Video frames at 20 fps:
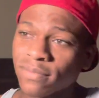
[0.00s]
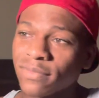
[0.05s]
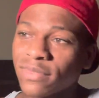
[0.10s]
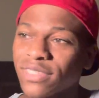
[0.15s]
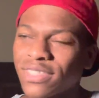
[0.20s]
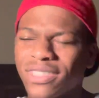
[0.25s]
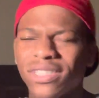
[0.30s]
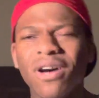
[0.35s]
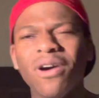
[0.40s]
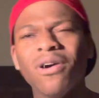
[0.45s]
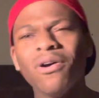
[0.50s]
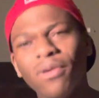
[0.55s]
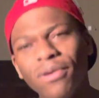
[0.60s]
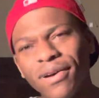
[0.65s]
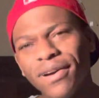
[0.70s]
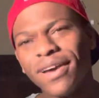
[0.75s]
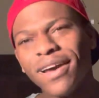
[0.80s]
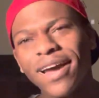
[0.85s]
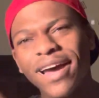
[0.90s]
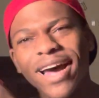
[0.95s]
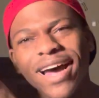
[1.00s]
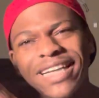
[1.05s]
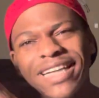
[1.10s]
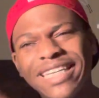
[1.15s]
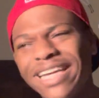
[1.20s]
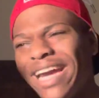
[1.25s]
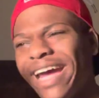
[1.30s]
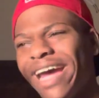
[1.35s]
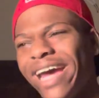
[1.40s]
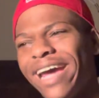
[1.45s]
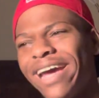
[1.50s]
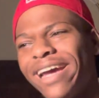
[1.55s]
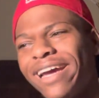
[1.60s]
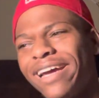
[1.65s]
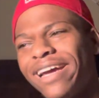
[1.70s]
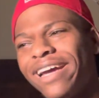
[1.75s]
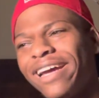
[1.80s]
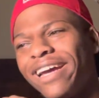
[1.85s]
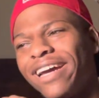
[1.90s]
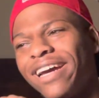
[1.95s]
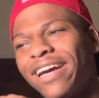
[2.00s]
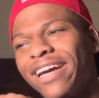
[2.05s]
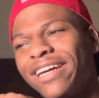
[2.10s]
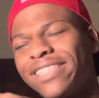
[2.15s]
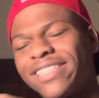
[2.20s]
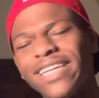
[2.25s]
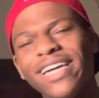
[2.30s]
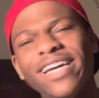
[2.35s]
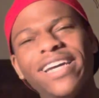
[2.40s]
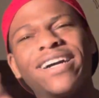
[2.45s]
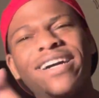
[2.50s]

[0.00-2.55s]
So after that, same